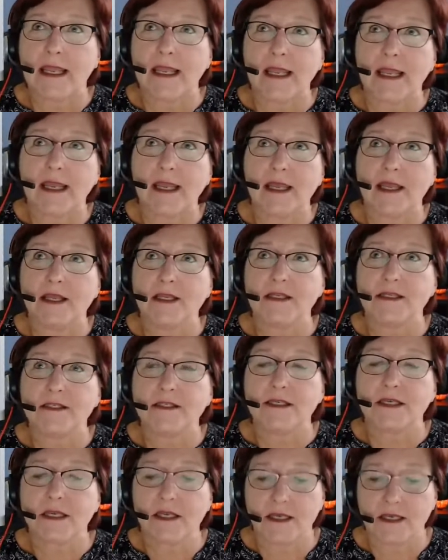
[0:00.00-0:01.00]

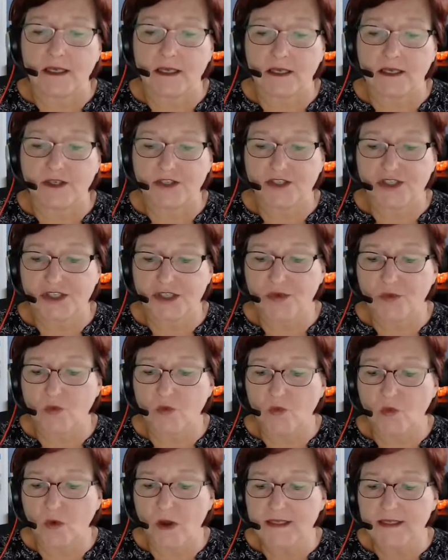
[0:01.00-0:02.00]
and she
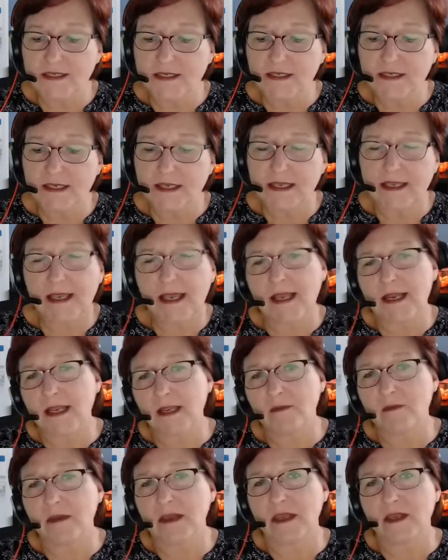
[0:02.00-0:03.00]
wasn't
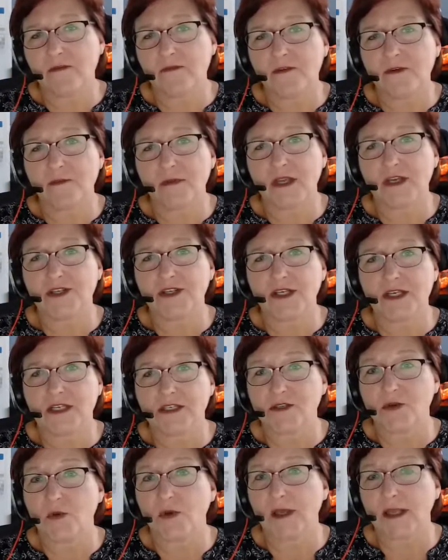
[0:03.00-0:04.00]
getting me information
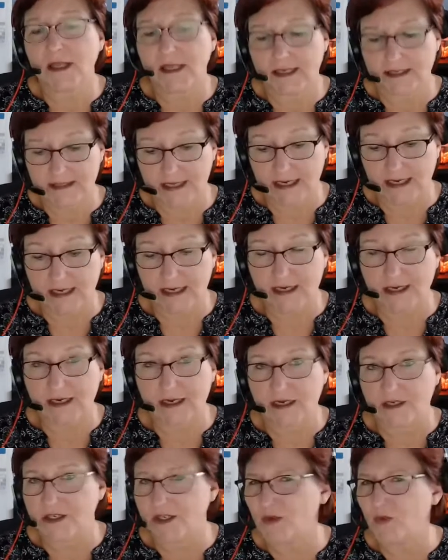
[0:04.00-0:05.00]
as quickly as I needed
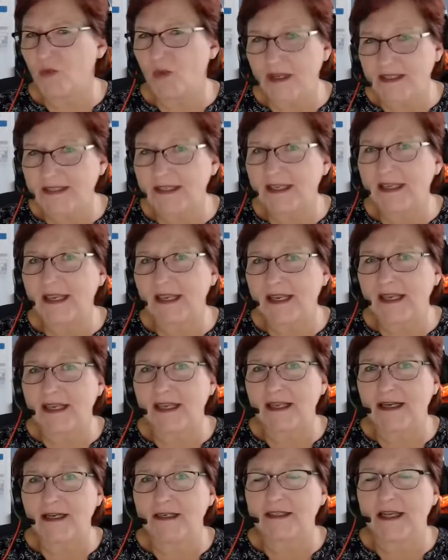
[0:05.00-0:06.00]
it. She wasn't getting
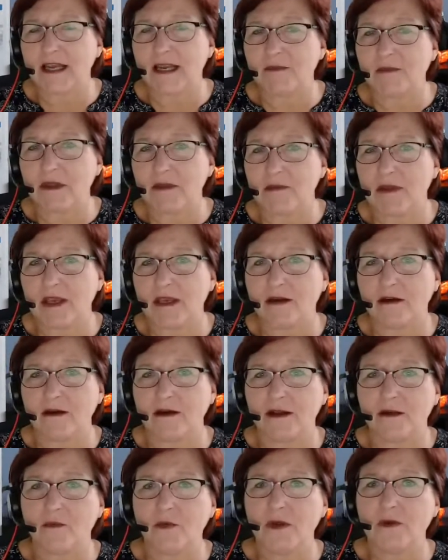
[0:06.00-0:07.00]
it in a timely manner,
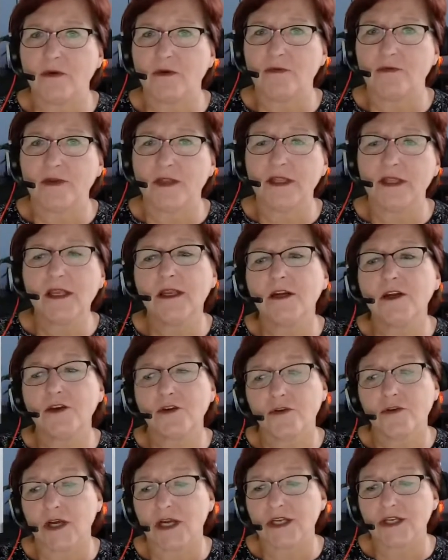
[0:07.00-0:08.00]
and we were really in a
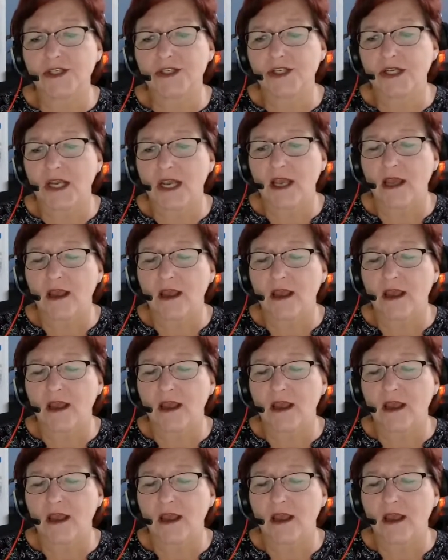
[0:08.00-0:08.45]
crunch.